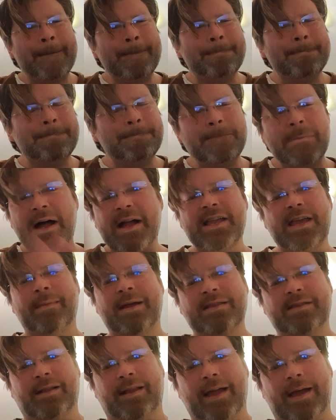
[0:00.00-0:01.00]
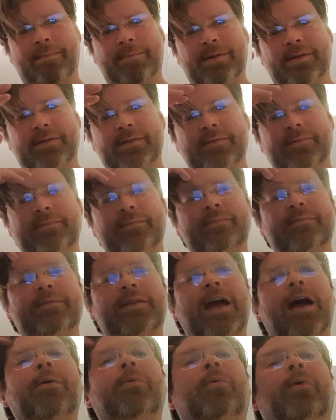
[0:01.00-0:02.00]
monumental happened.
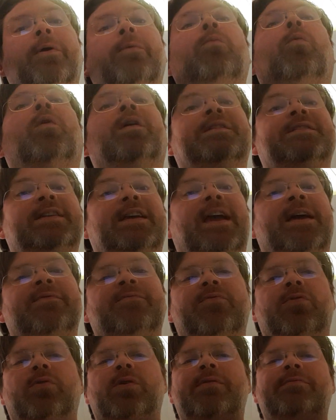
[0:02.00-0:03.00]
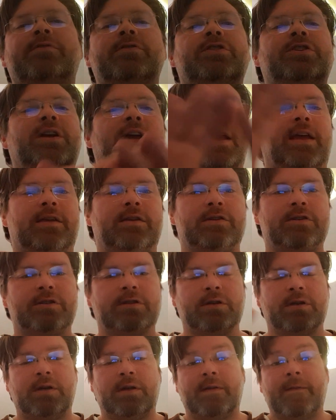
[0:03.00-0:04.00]
That would, once again, forever change
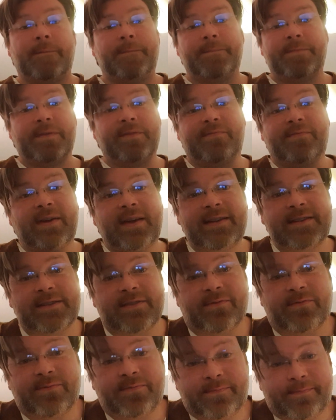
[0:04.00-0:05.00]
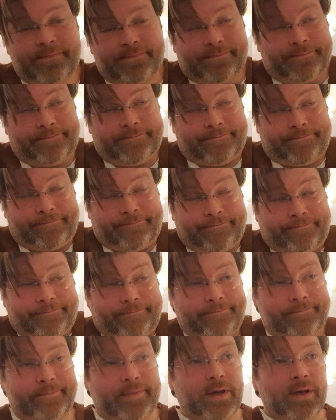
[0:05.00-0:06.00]
the face of
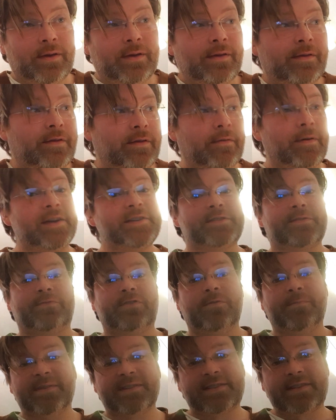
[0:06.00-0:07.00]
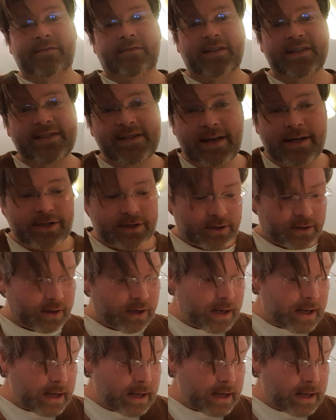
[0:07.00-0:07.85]
the rest of human civilization